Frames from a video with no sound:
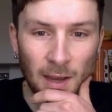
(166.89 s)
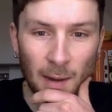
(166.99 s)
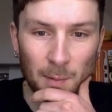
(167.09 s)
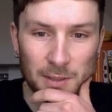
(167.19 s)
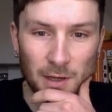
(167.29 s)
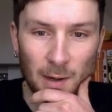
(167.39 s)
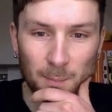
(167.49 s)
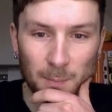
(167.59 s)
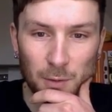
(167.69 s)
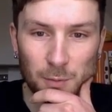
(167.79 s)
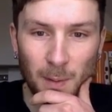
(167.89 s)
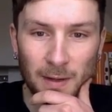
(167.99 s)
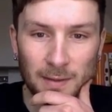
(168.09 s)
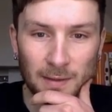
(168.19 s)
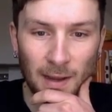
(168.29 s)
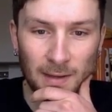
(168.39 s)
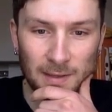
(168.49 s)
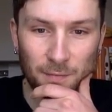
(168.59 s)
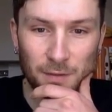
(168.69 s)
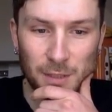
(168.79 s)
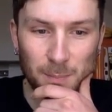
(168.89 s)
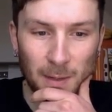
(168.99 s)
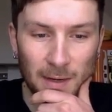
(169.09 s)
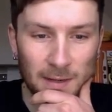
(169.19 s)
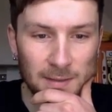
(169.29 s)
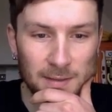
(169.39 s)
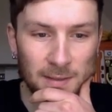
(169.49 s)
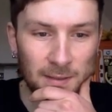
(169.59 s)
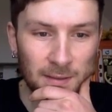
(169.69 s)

how much time you spent at different speeds,